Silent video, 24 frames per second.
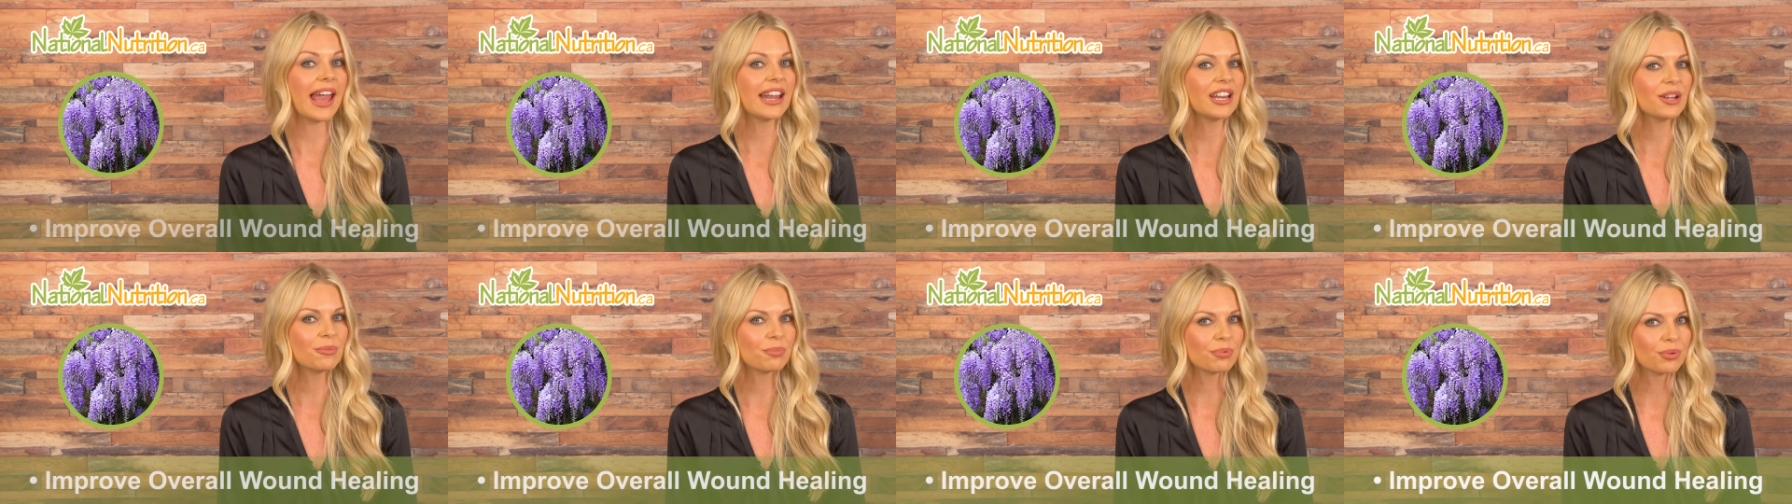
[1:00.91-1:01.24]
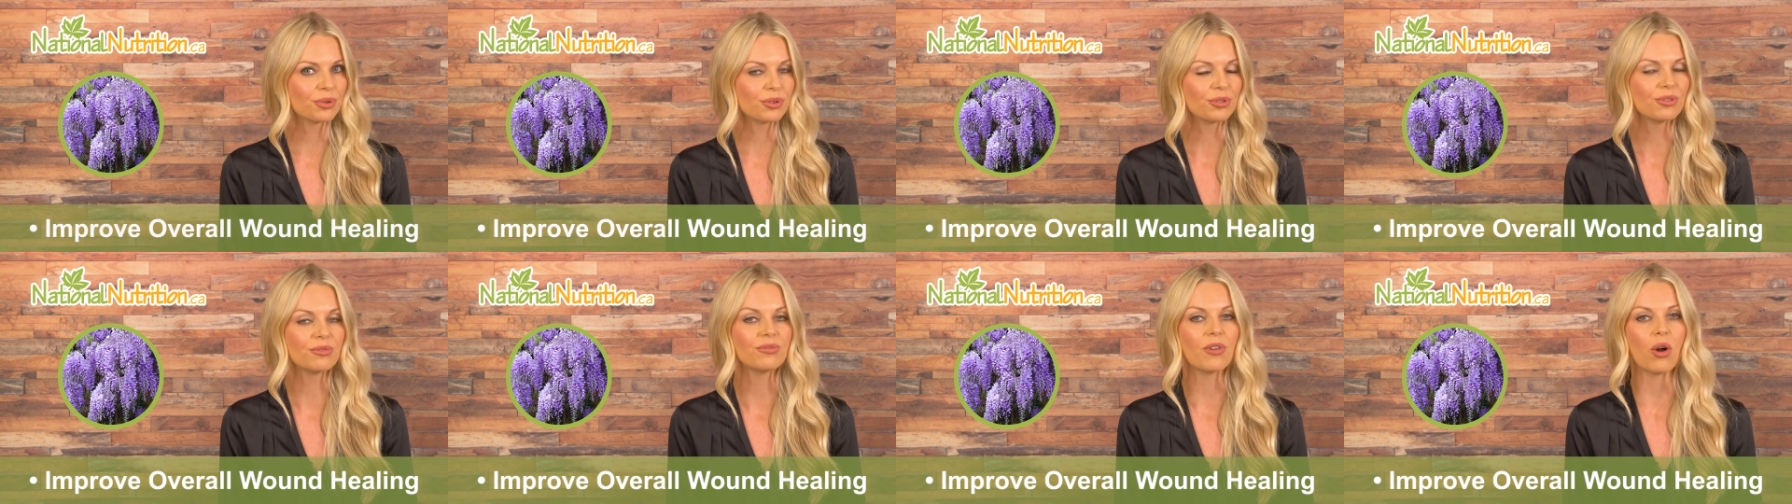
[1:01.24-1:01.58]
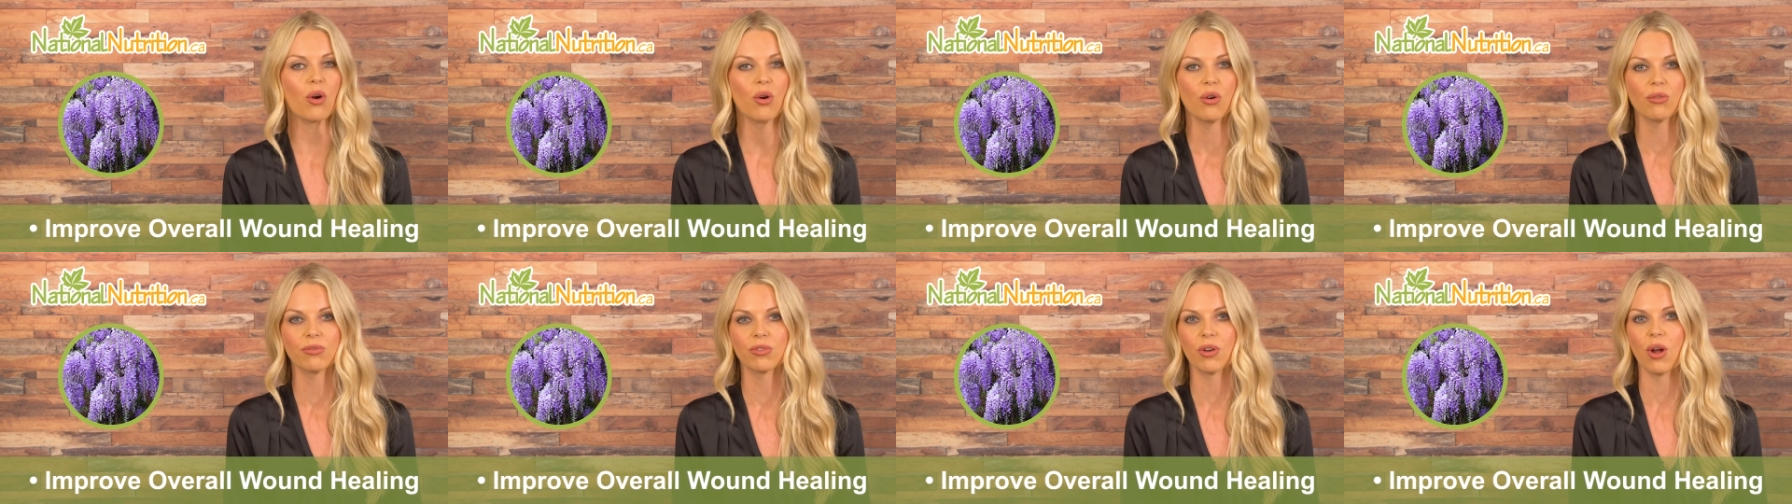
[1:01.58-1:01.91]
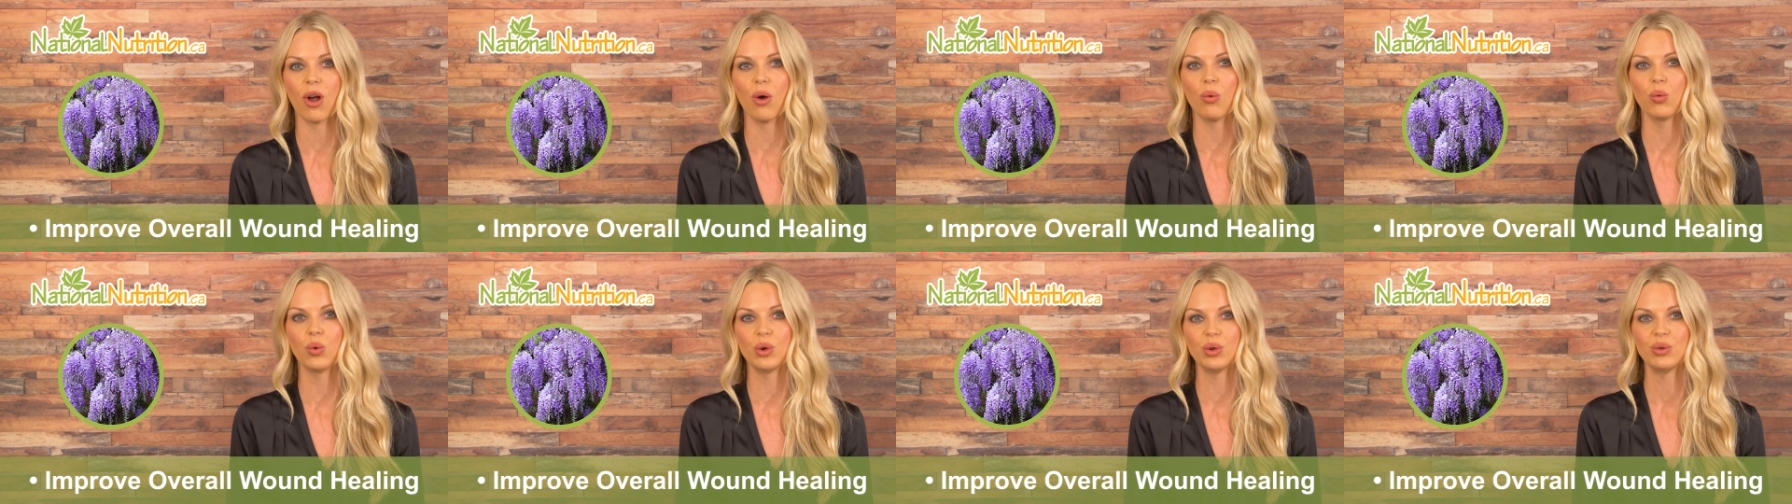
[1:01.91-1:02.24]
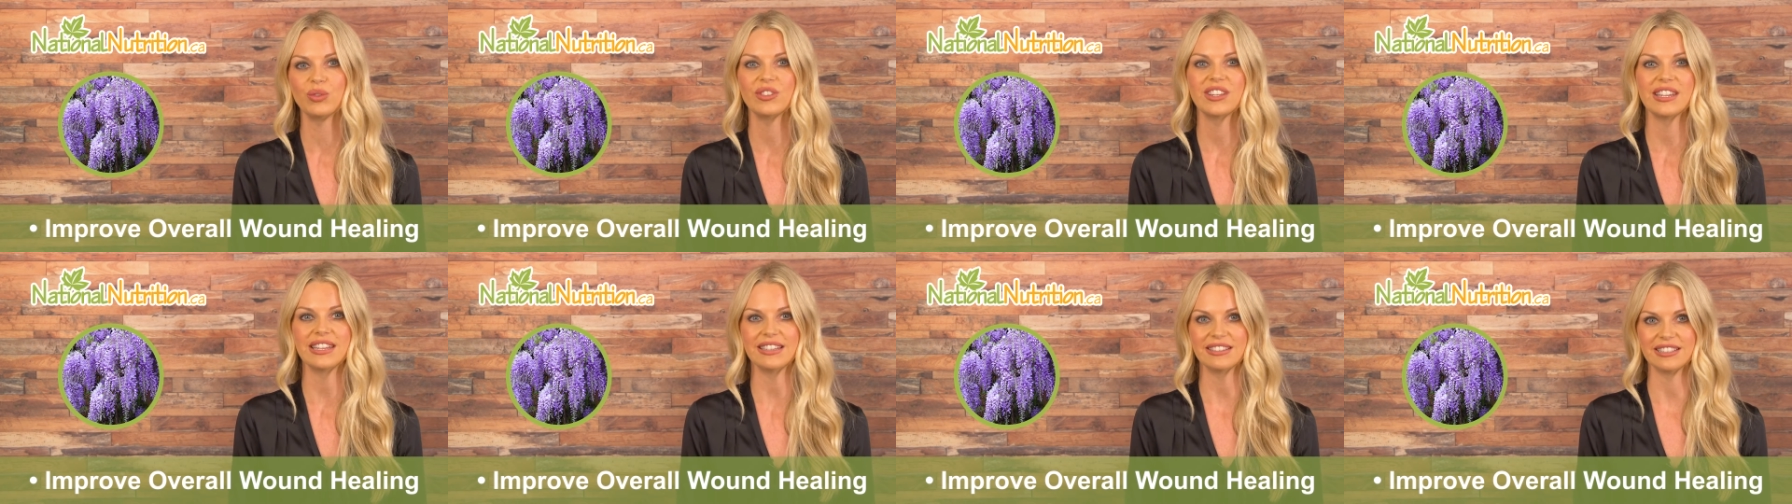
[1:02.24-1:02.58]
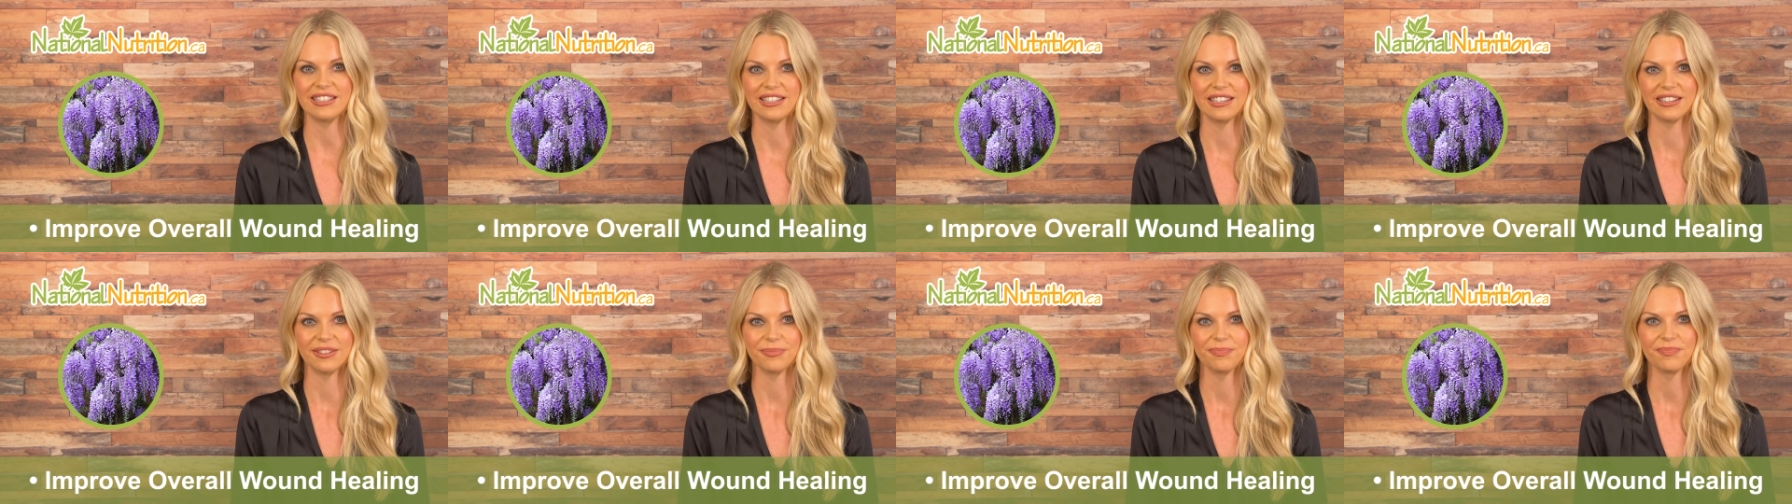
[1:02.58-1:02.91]
and improve overall wound
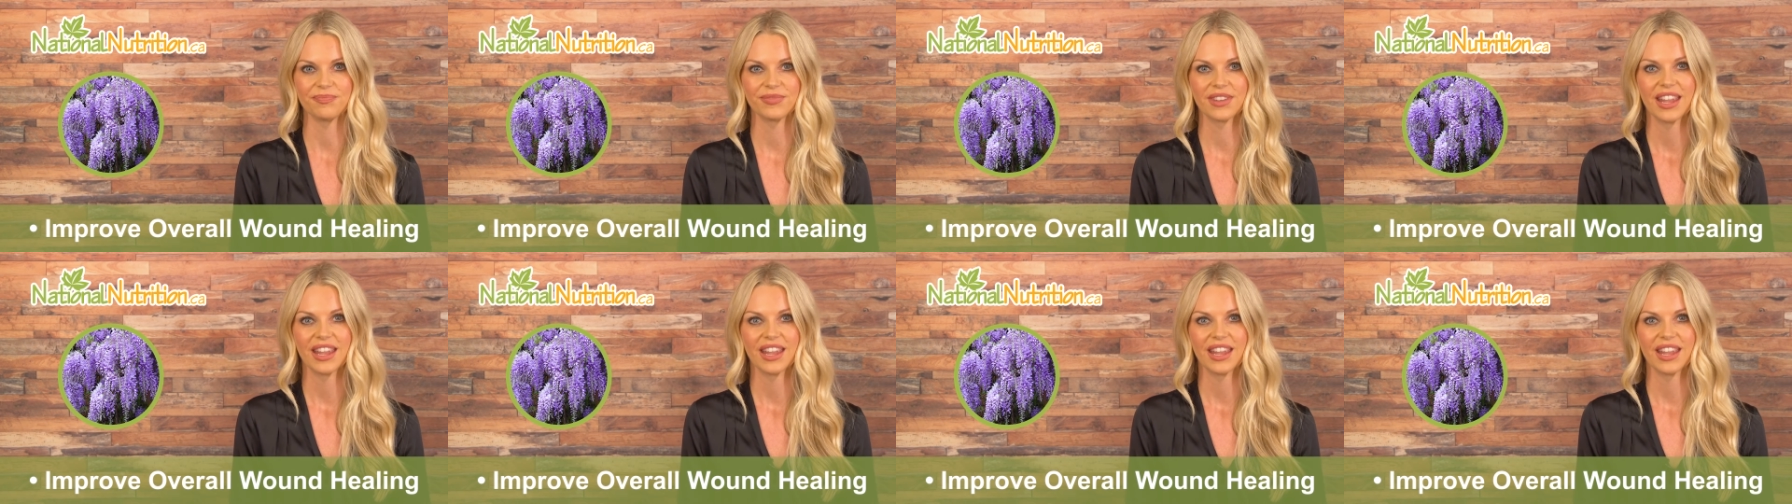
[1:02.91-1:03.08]
healing.